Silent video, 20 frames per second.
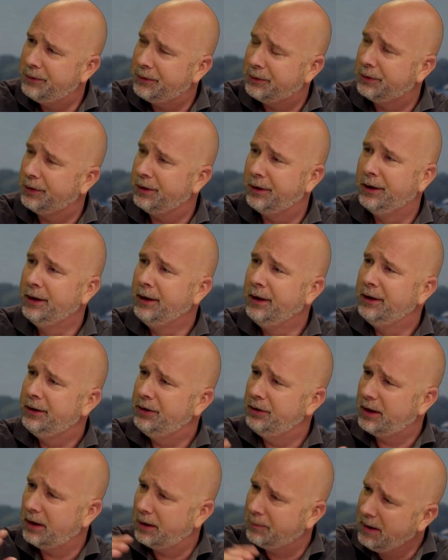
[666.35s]
Or
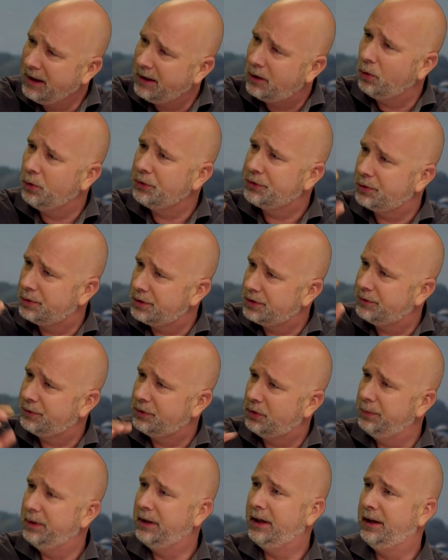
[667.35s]
you can make all sorts of
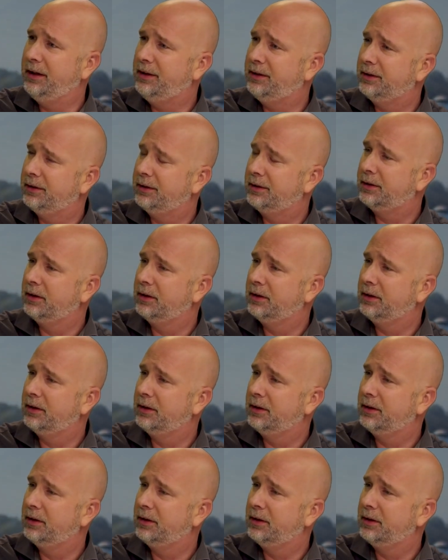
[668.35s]
combinations.